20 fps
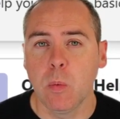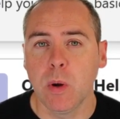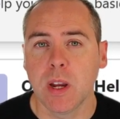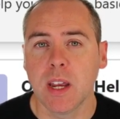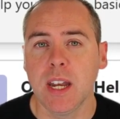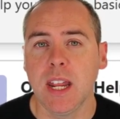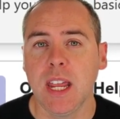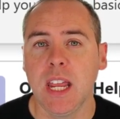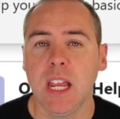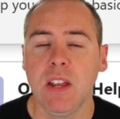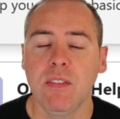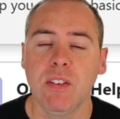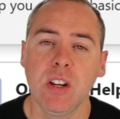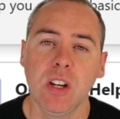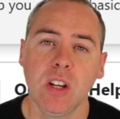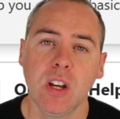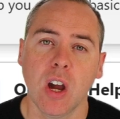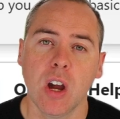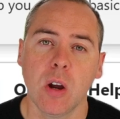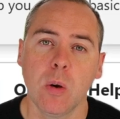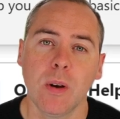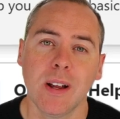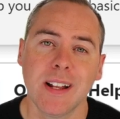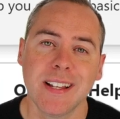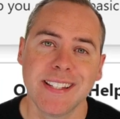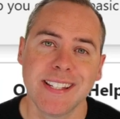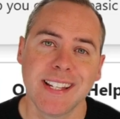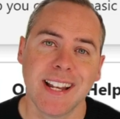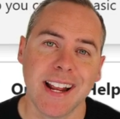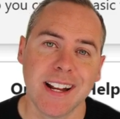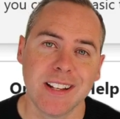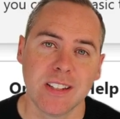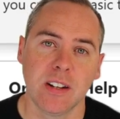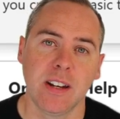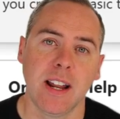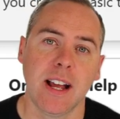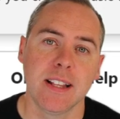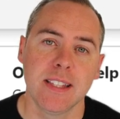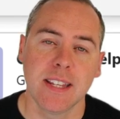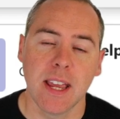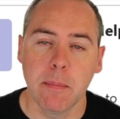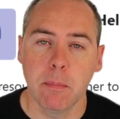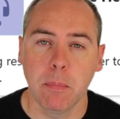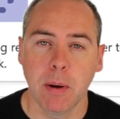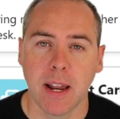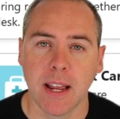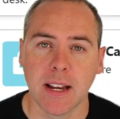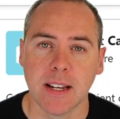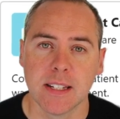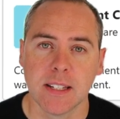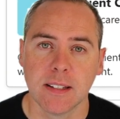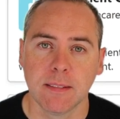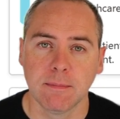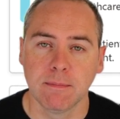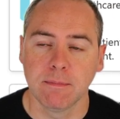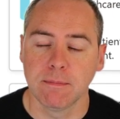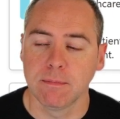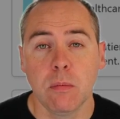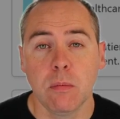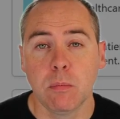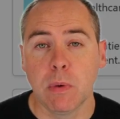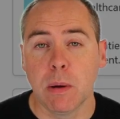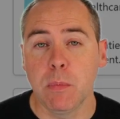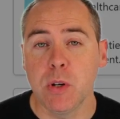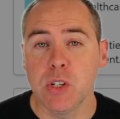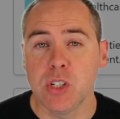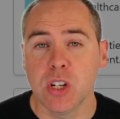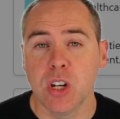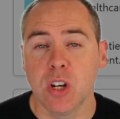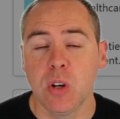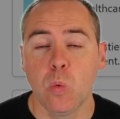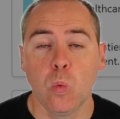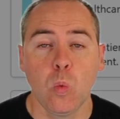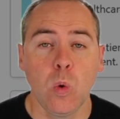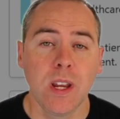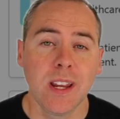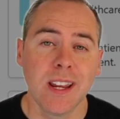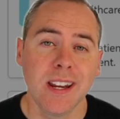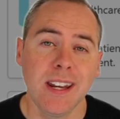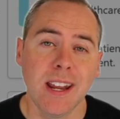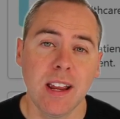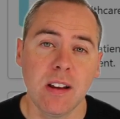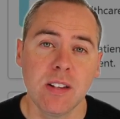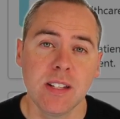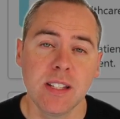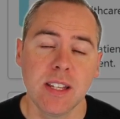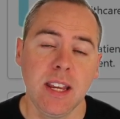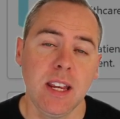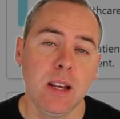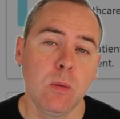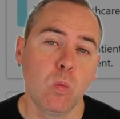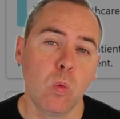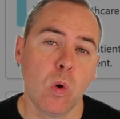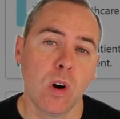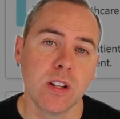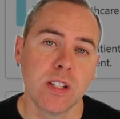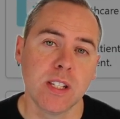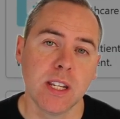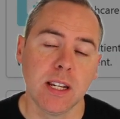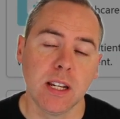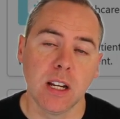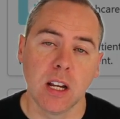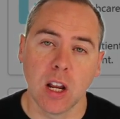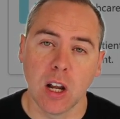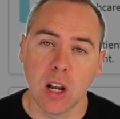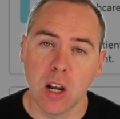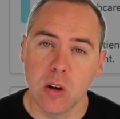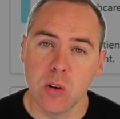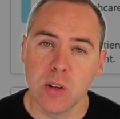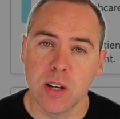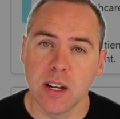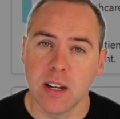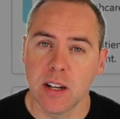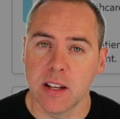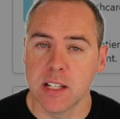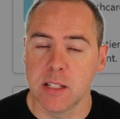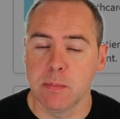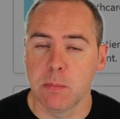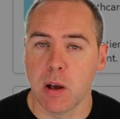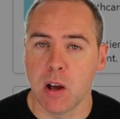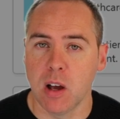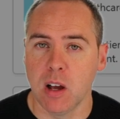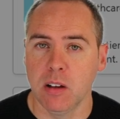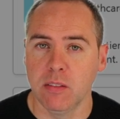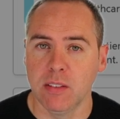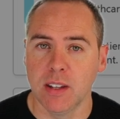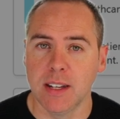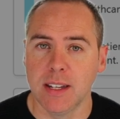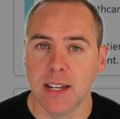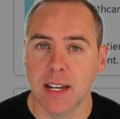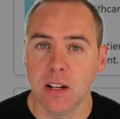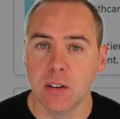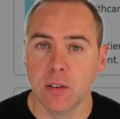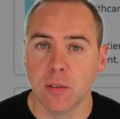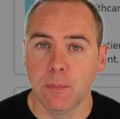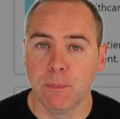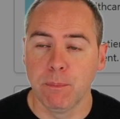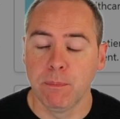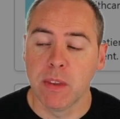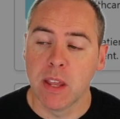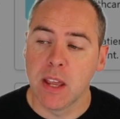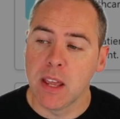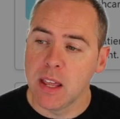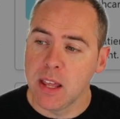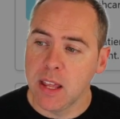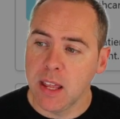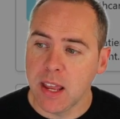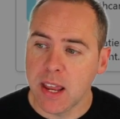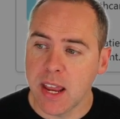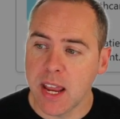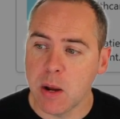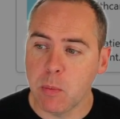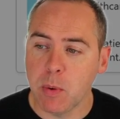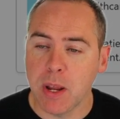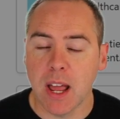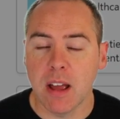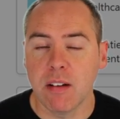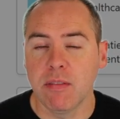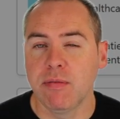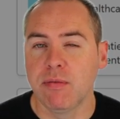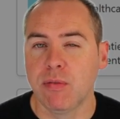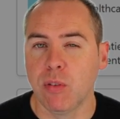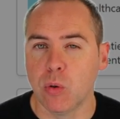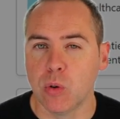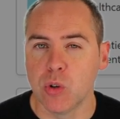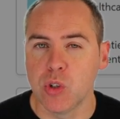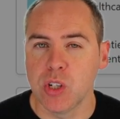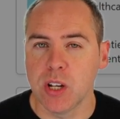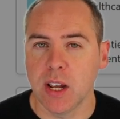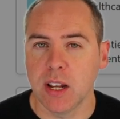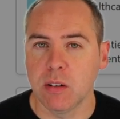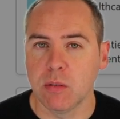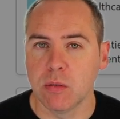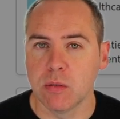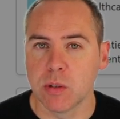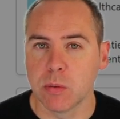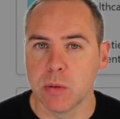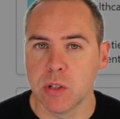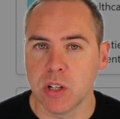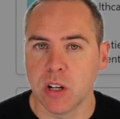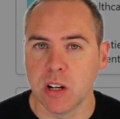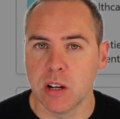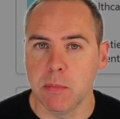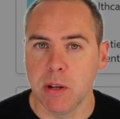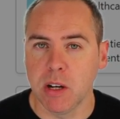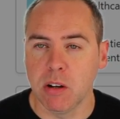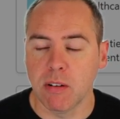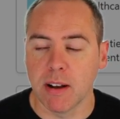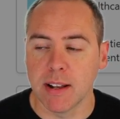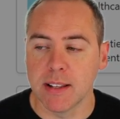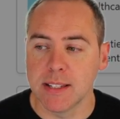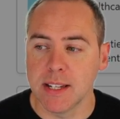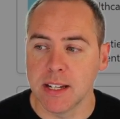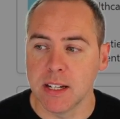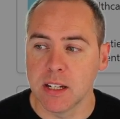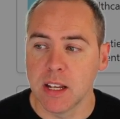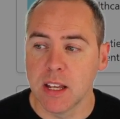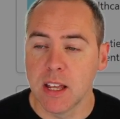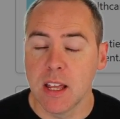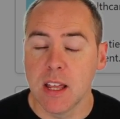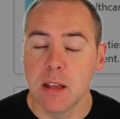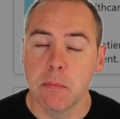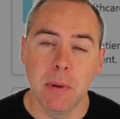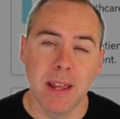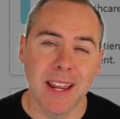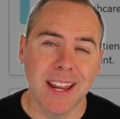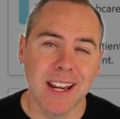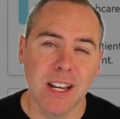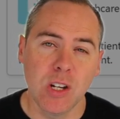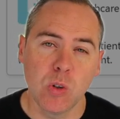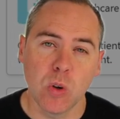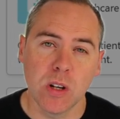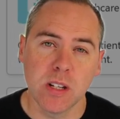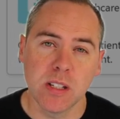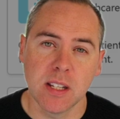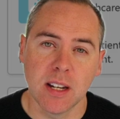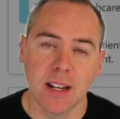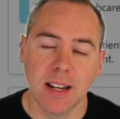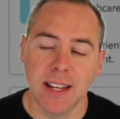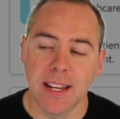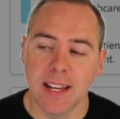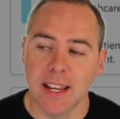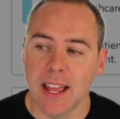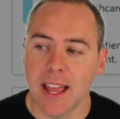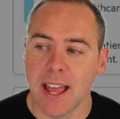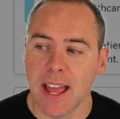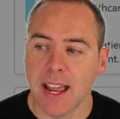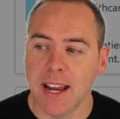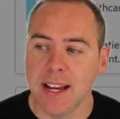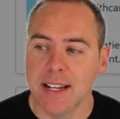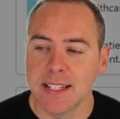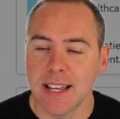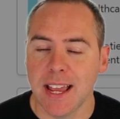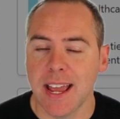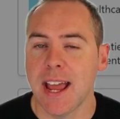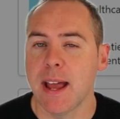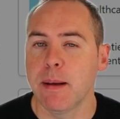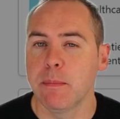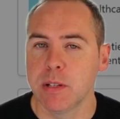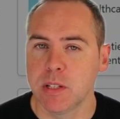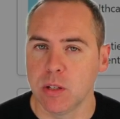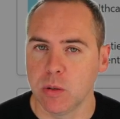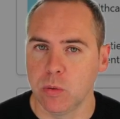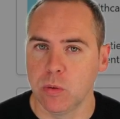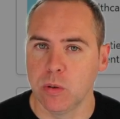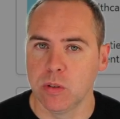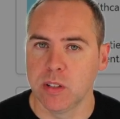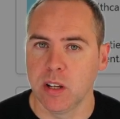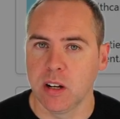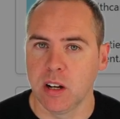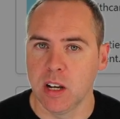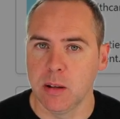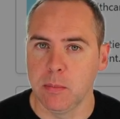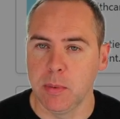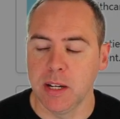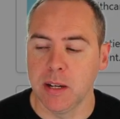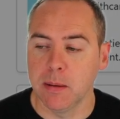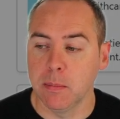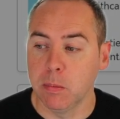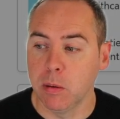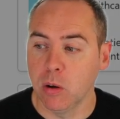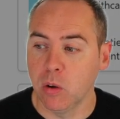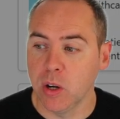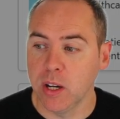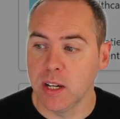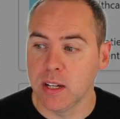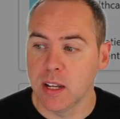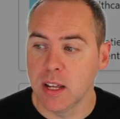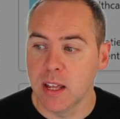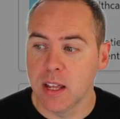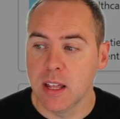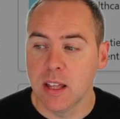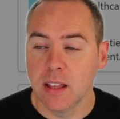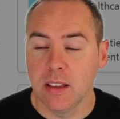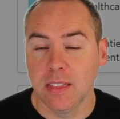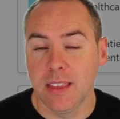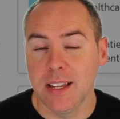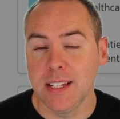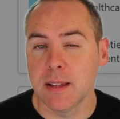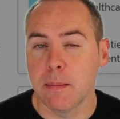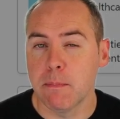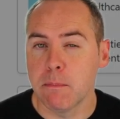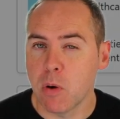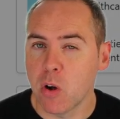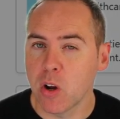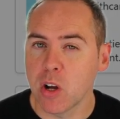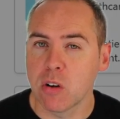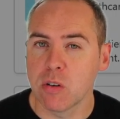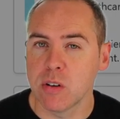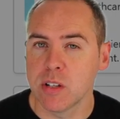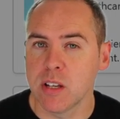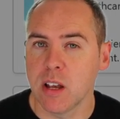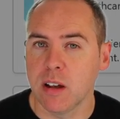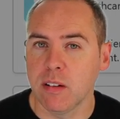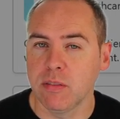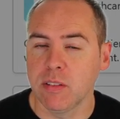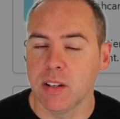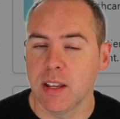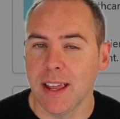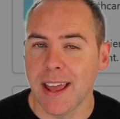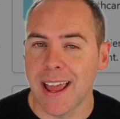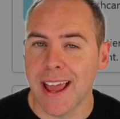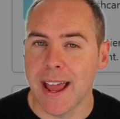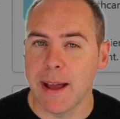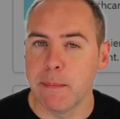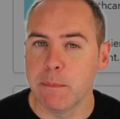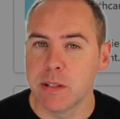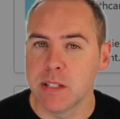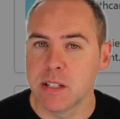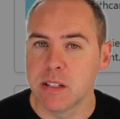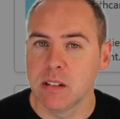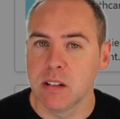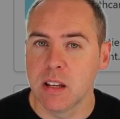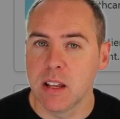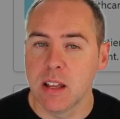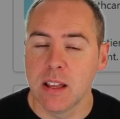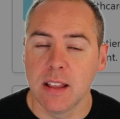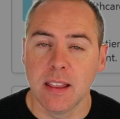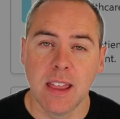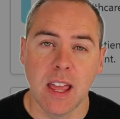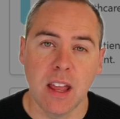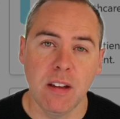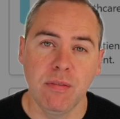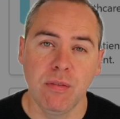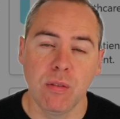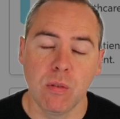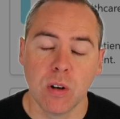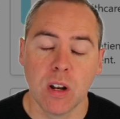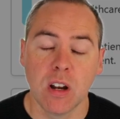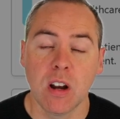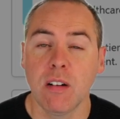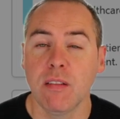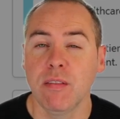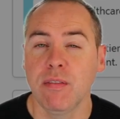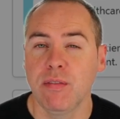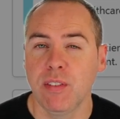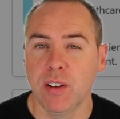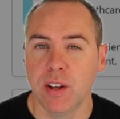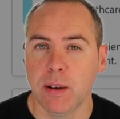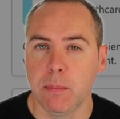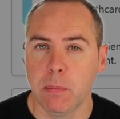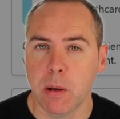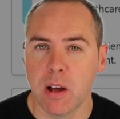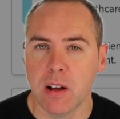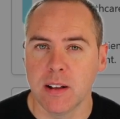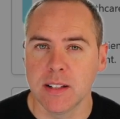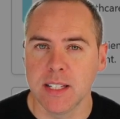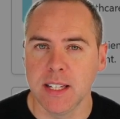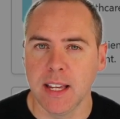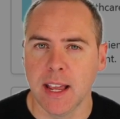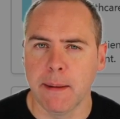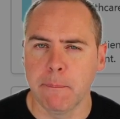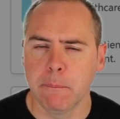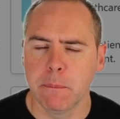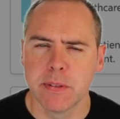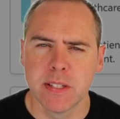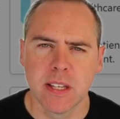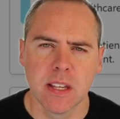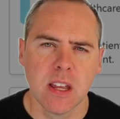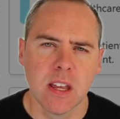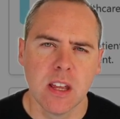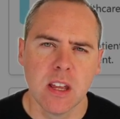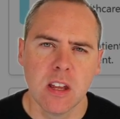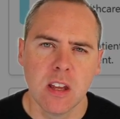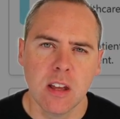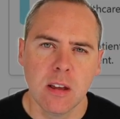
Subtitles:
We can even go and select on that template. And when we do, we can now see what's included as part of the deal. Here we have four channels which are going to be granted. But interestingly, eight apps also going to be deployed. These are Microsoft apps. Therefore, they're not third-party apps.